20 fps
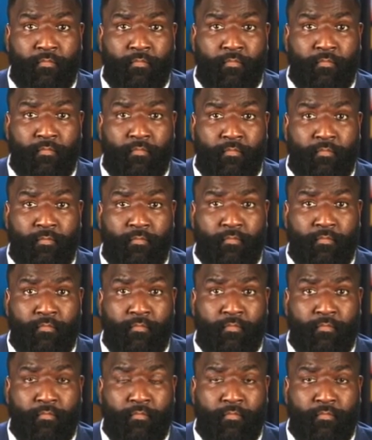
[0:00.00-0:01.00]

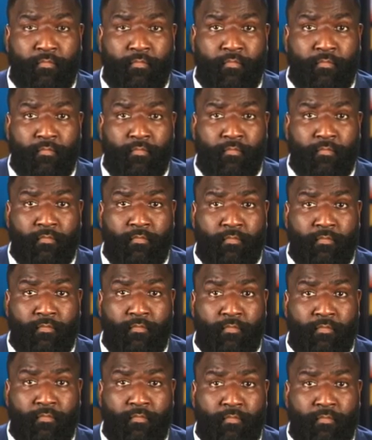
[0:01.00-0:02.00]

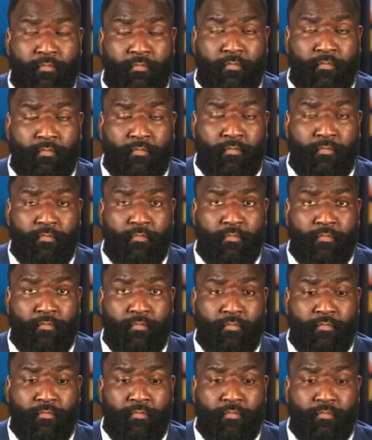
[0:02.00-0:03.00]

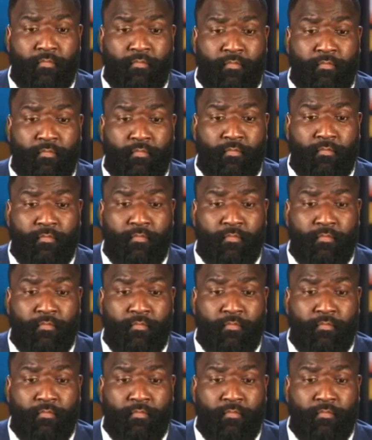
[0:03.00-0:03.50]
No words are spoken by the person on screen.